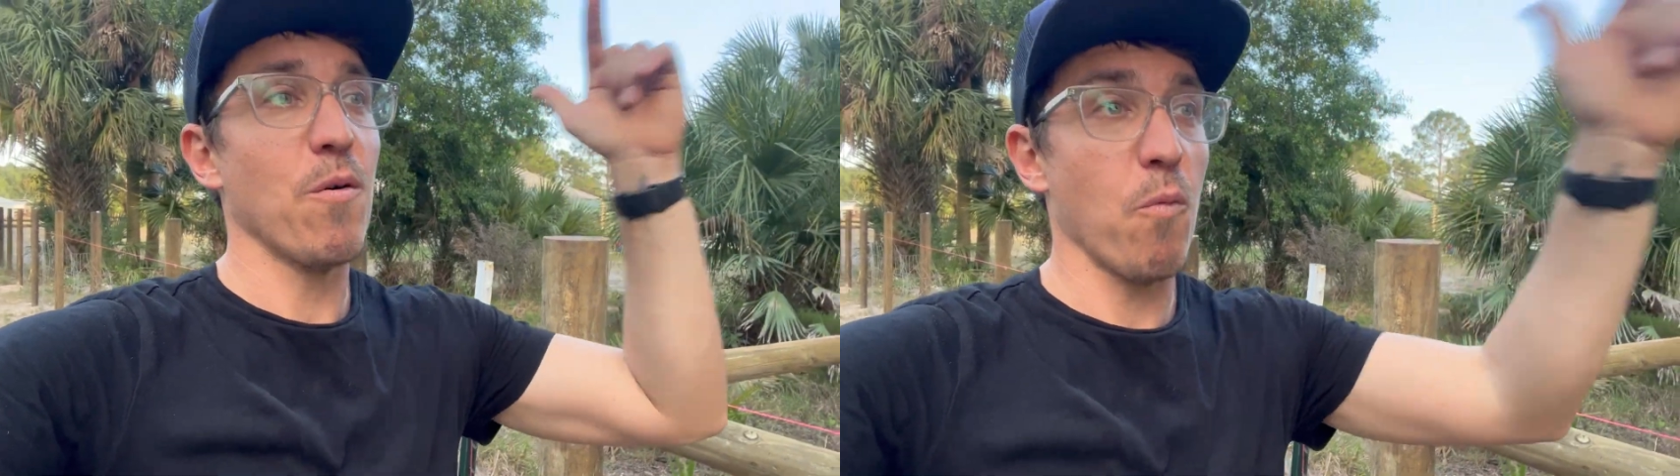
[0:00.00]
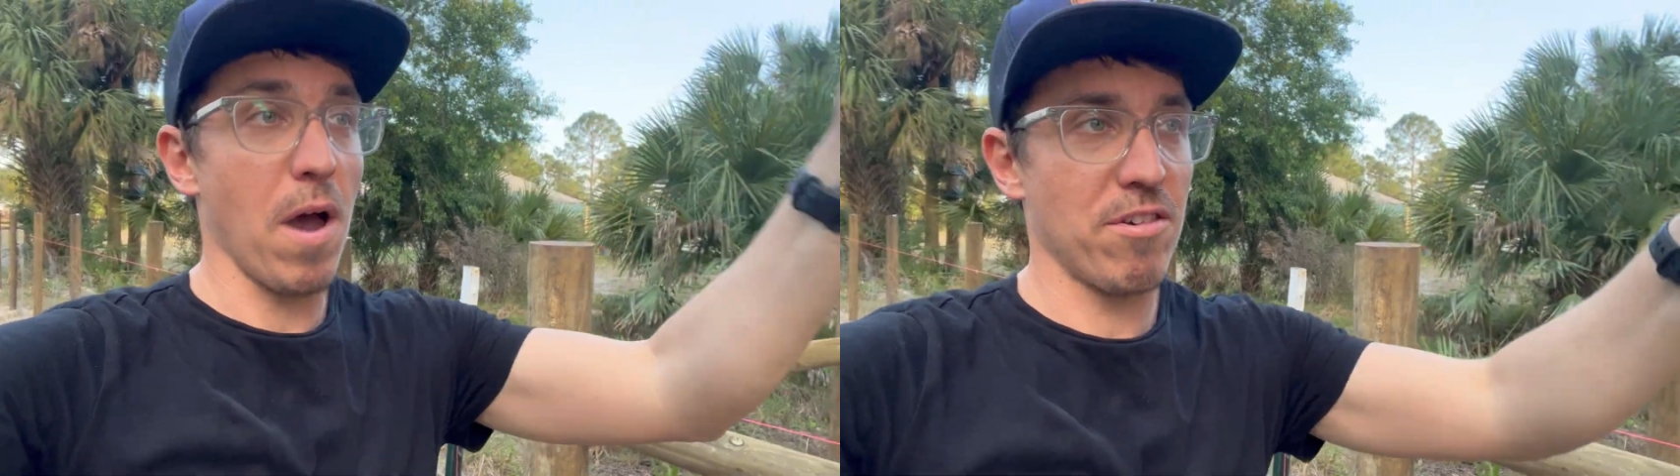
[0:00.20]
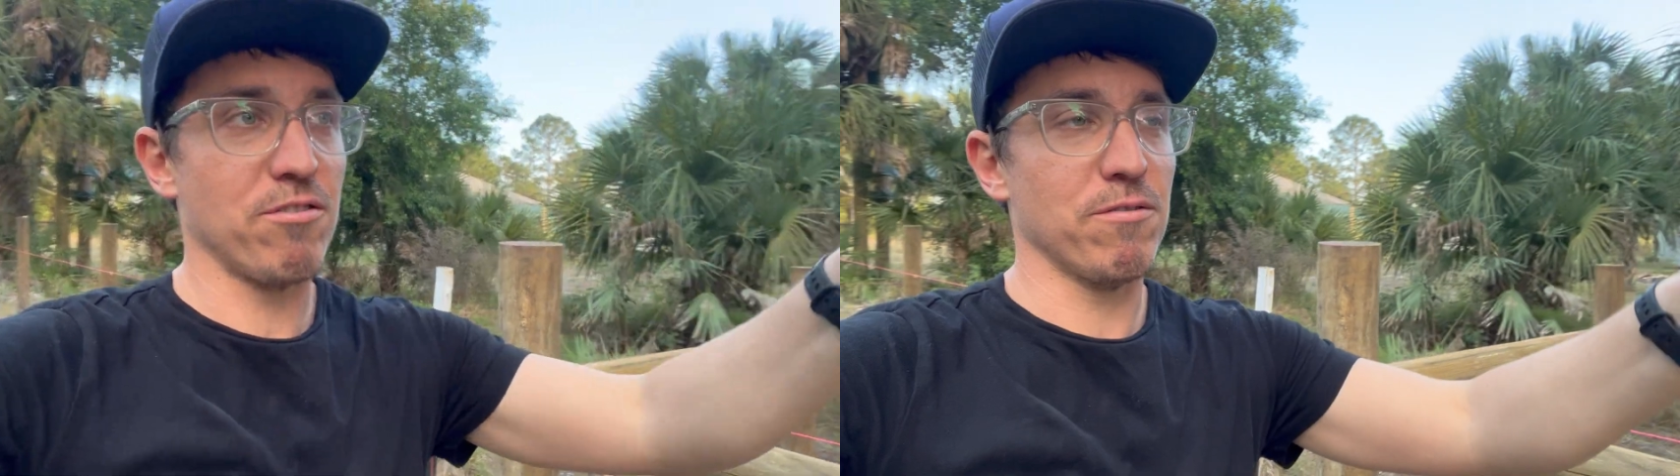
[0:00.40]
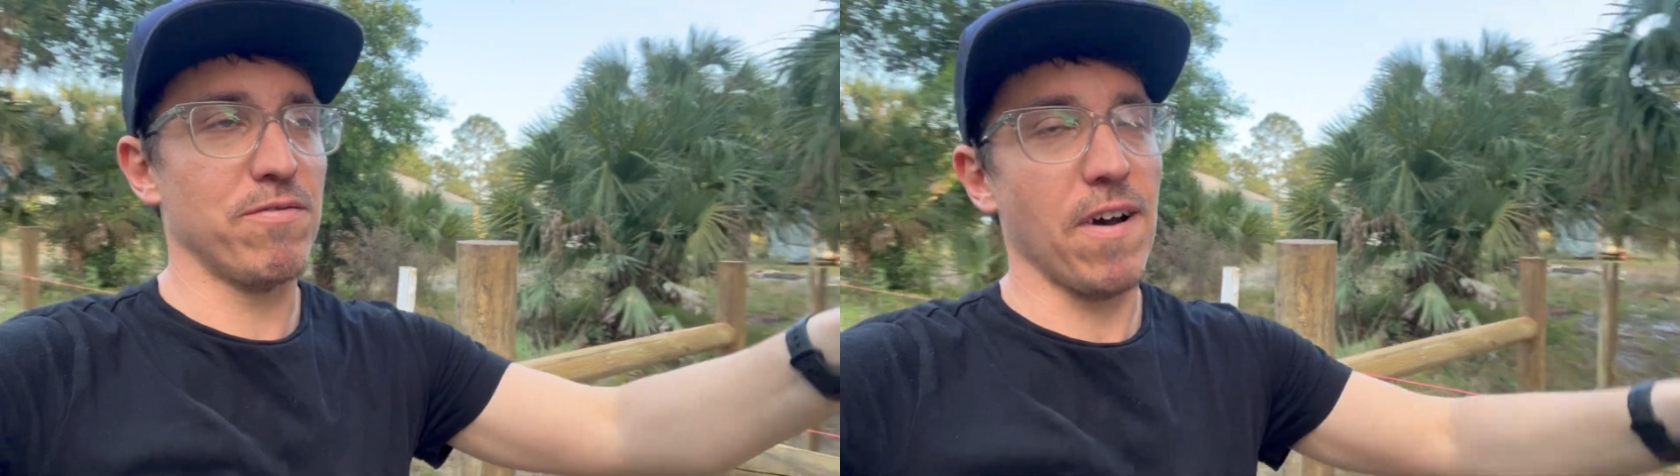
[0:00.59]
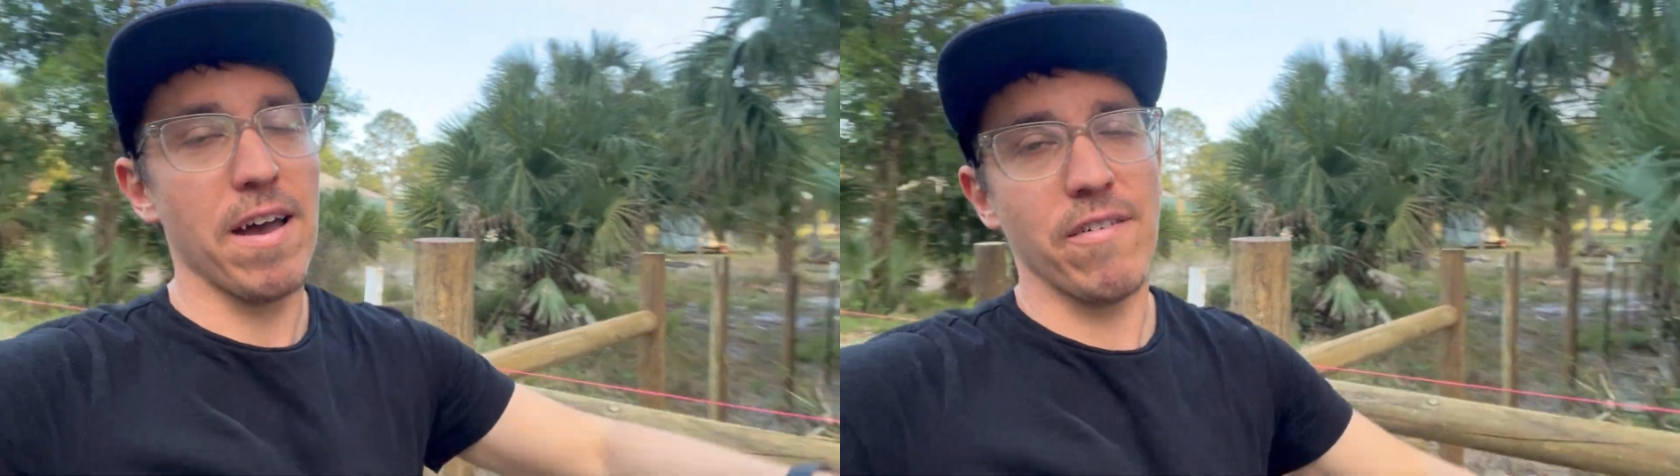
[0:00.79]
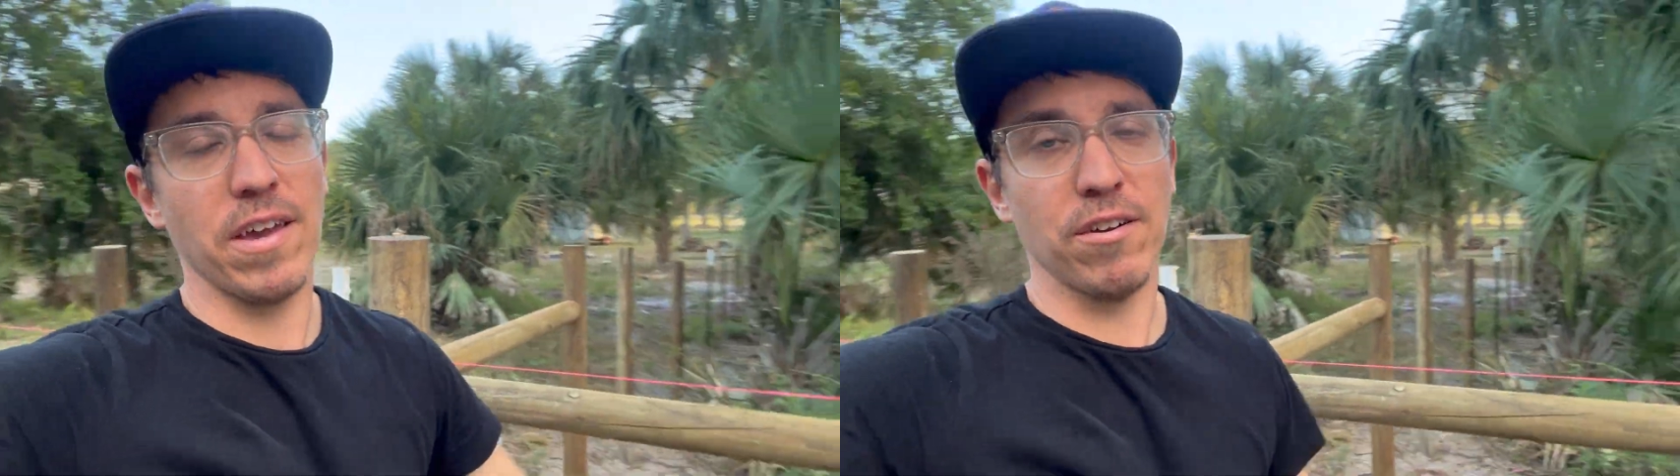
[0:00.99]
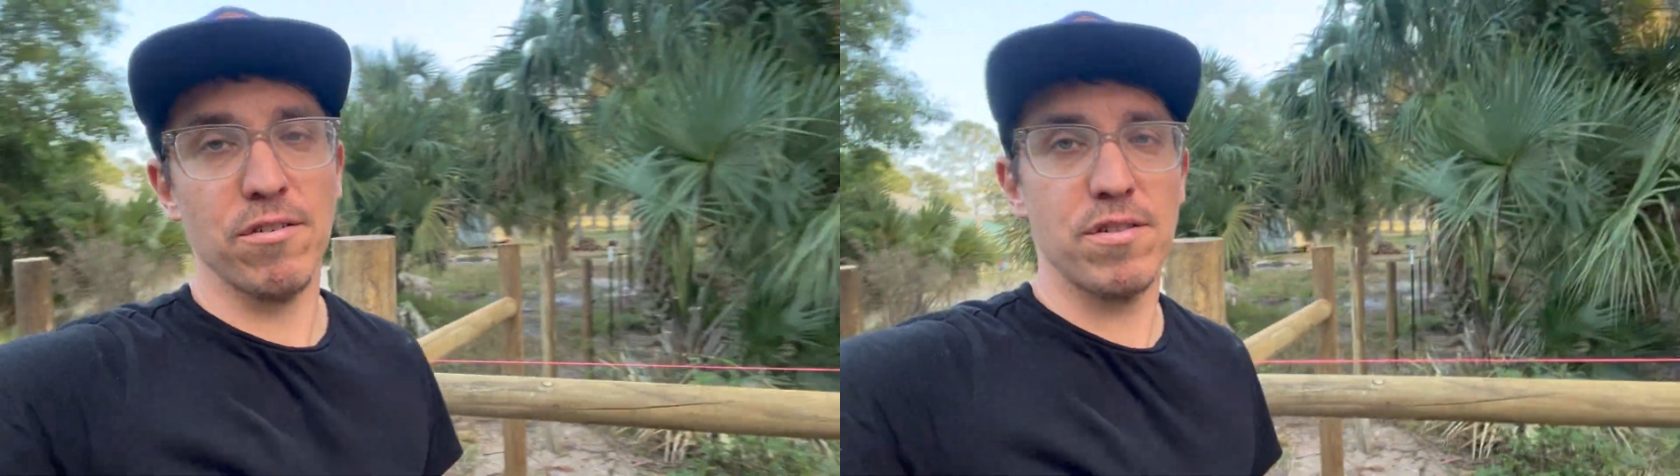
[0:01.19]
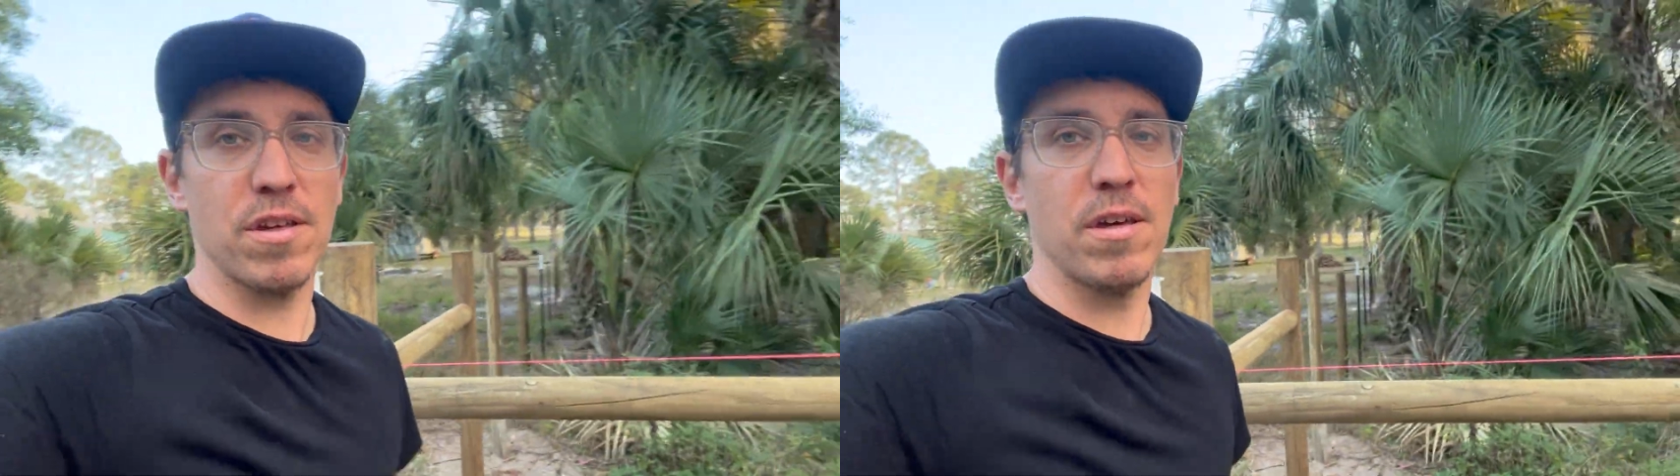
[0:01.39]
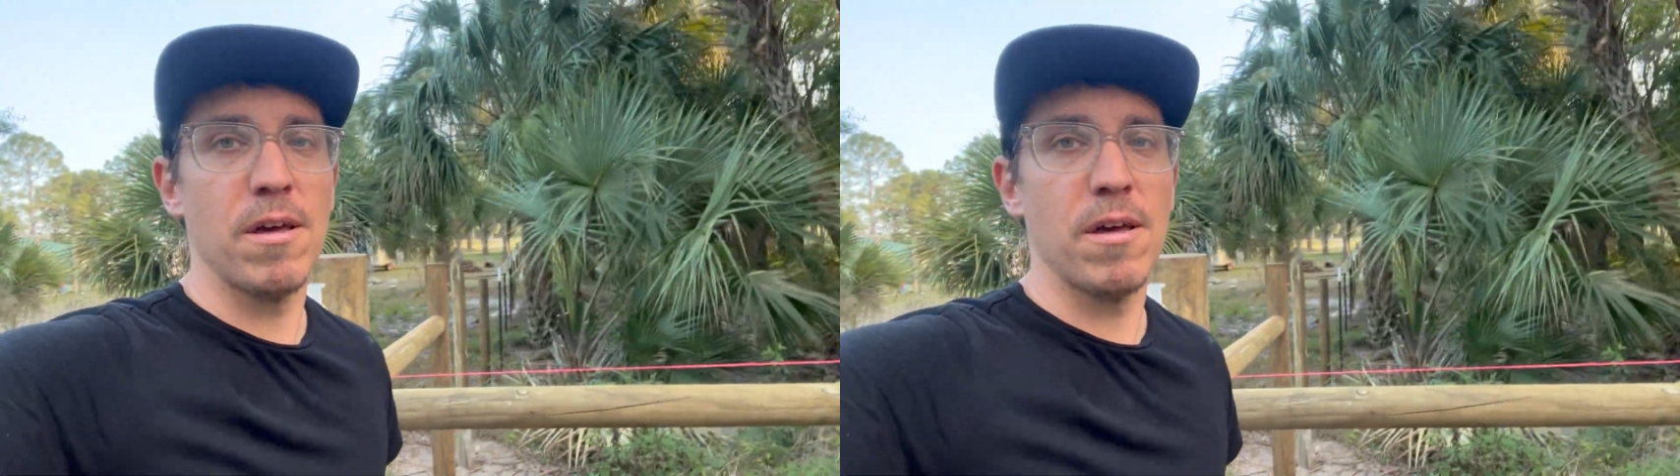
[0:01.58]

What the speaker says: western 5 acres.